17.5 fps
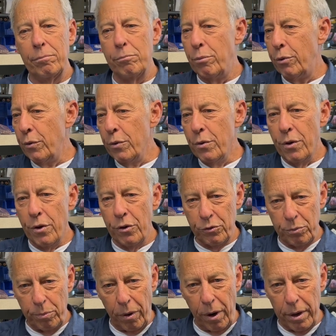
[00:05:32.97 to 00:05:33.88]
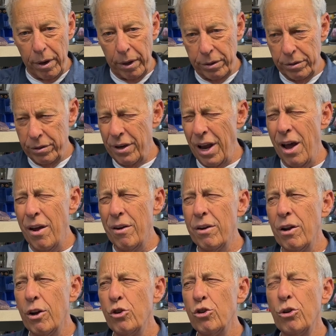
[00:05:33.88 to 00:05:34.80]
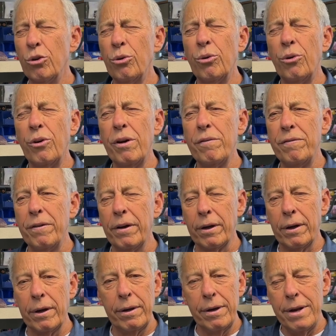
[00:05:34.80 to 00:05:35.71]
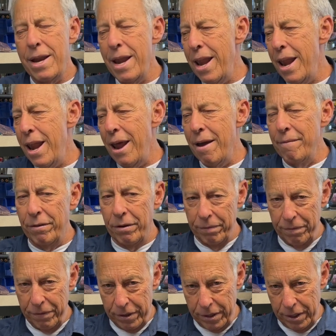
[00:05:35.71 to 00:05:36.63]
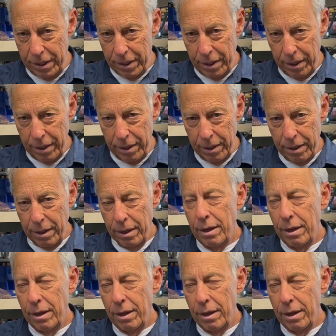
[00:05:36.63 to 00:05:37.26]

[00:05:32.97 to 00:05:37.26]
Bruno's products sound terrific, never fatiguing.